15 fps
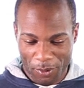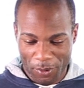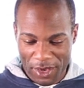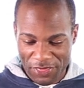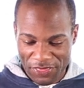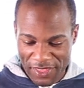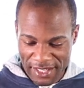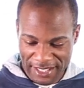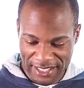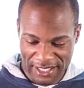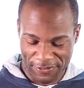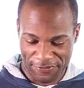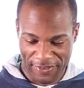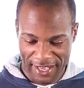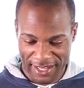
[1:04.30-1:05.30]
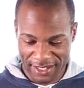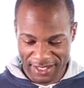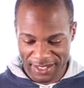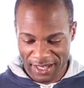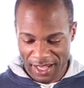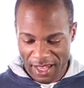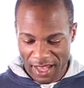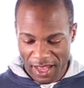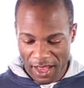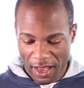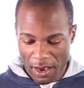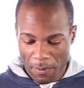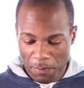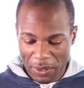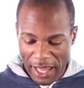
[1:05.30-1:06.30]
with this defense,
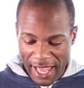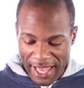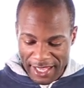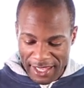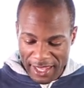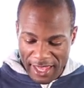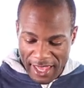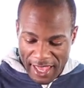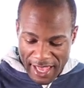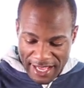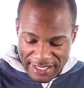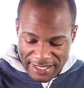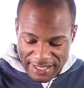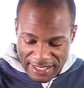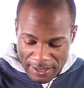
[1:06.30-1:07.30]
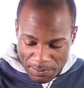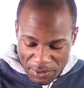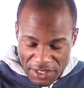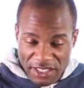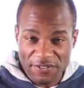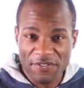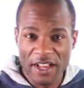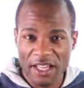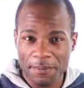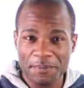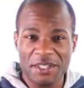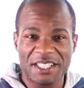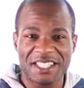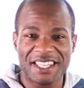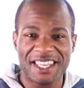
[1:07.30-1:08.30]
black has simply
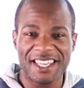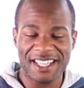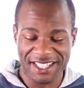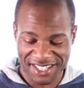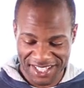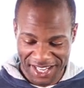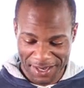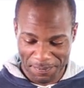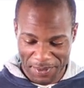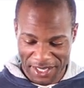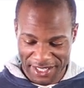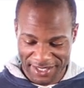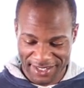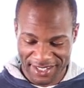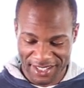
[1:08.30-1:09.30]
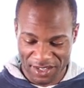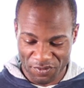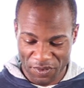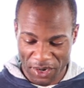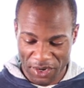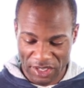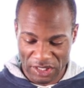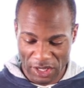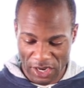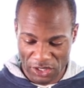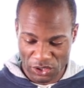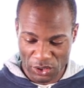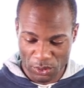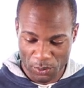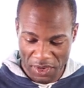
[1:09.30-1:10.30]
developed his kingside pieces in a very
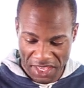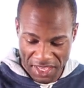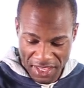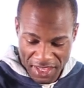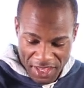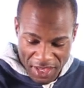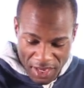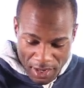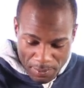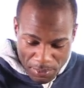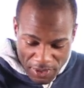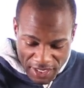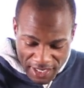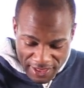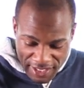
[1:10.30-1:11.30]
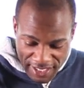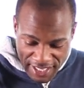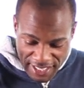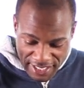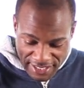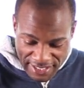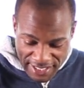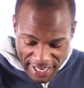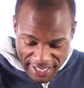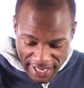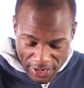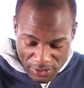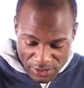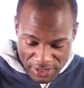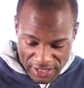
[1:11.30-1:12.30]
logical way, bringing the king's knight
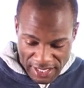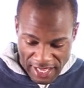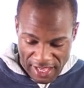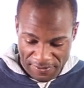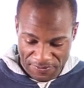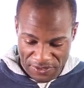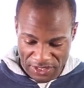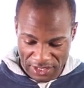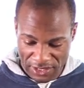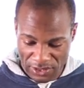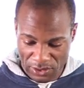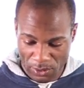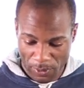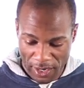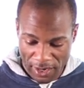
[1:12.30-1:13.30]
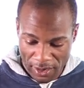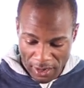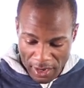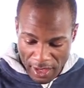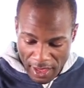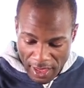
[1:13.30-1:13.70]
out to the f6 square,